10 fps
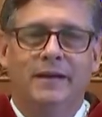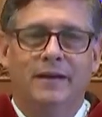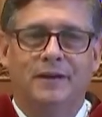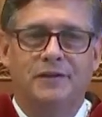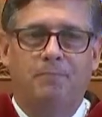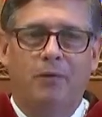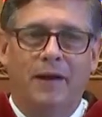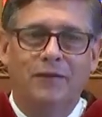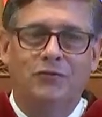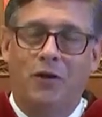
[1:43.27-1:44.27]
It's
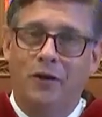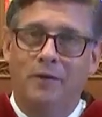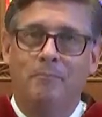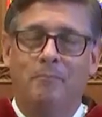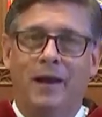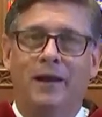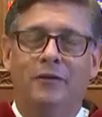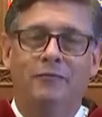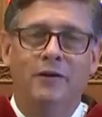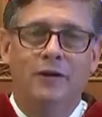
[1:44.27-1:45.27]
placed on a bed
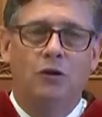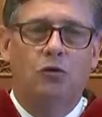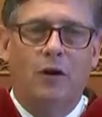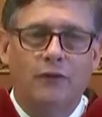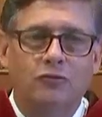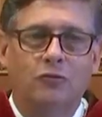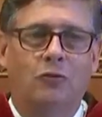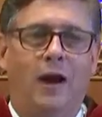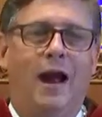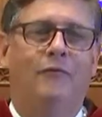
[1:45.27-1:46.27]
of crushed
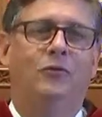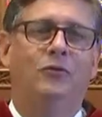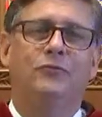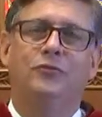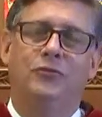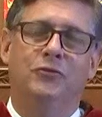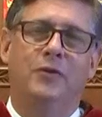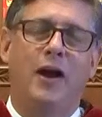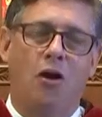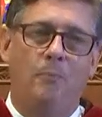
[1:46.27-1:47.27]
gravel to
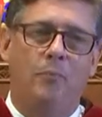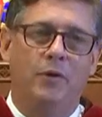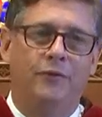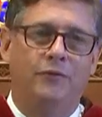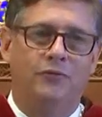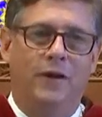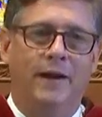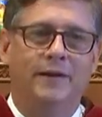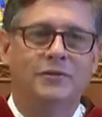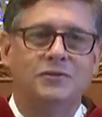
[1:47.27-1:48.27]
help with
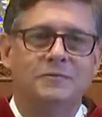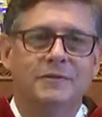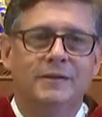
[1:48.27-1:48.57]
drainage.